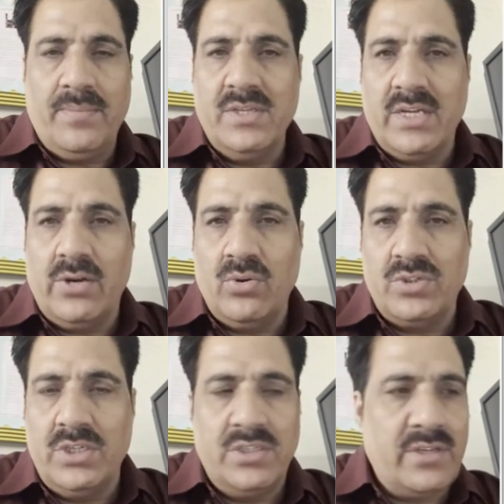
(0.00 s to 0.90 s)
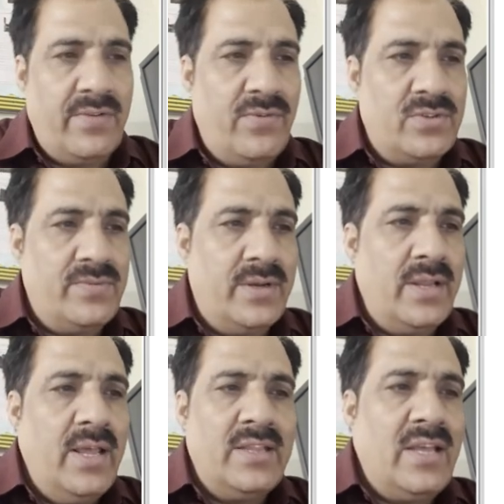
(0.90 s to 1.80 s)
is adenosine triphosphate.
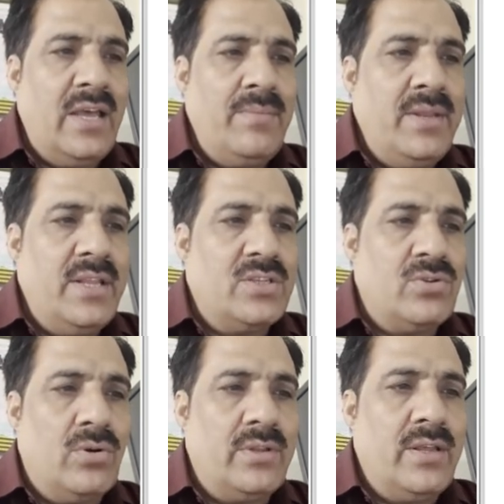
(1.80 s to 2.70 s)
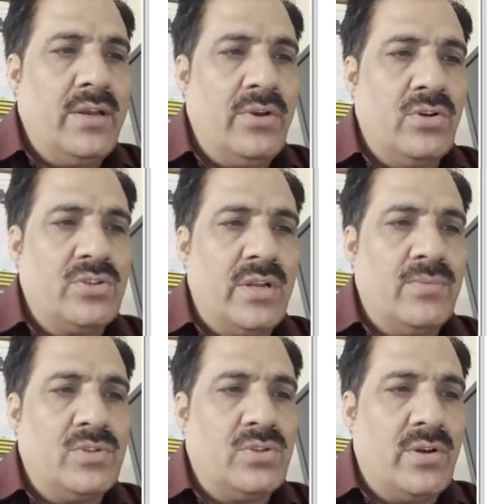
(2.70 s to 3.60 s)
Thymine is not there,
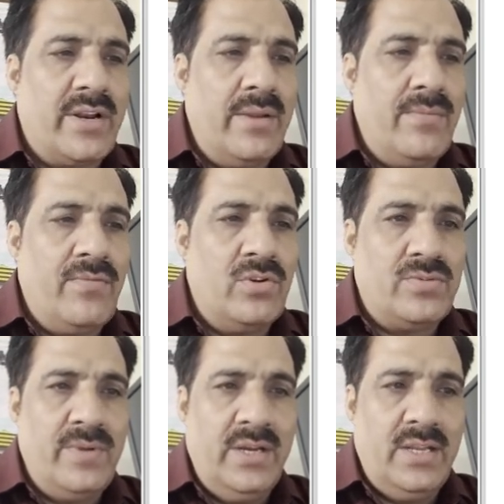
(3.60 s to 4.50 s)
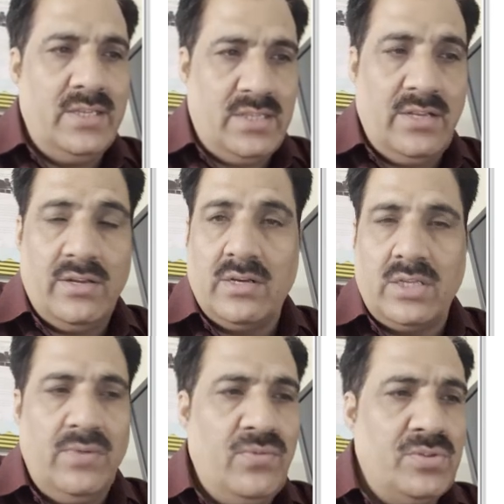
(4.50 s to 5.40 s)
deoxyribose is not there, phosphate is there, there are
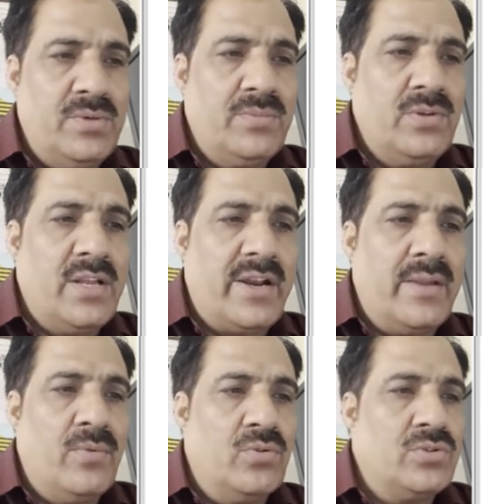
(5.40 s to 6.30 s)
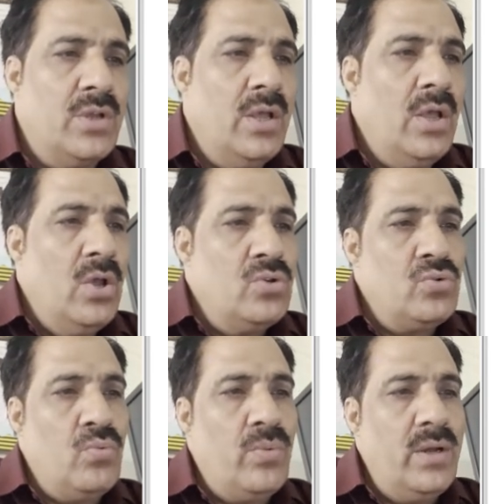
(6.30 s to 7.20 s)
3 phosphate molecules and ribose.
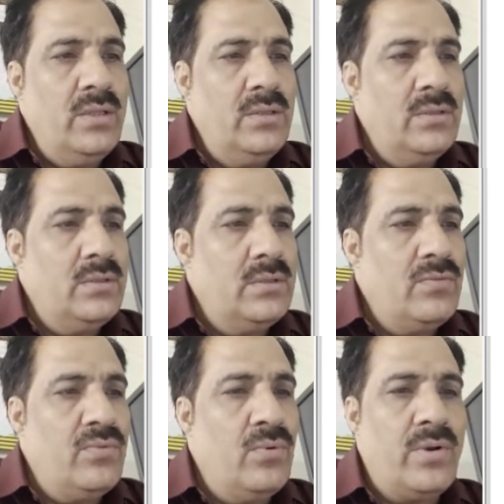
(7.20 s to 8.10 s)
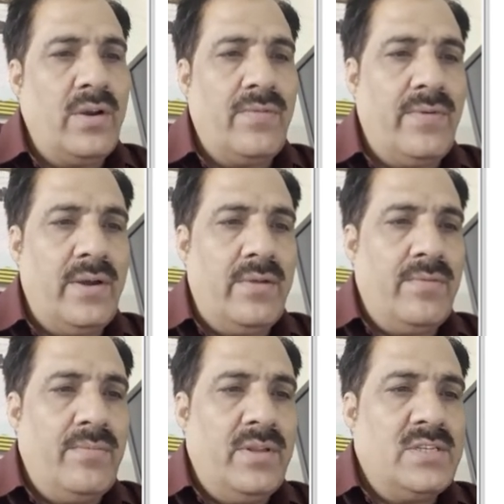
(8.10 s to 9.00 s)
So 1, 4 and
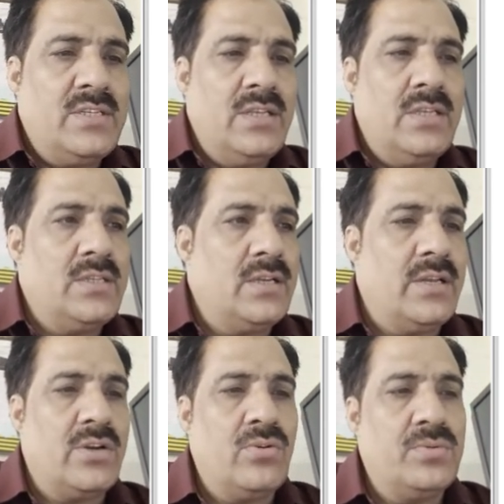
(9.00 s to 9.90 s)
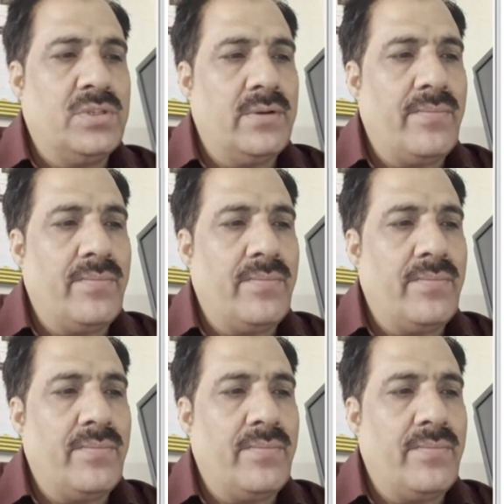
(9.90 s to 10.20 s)
5 means C is the correct option.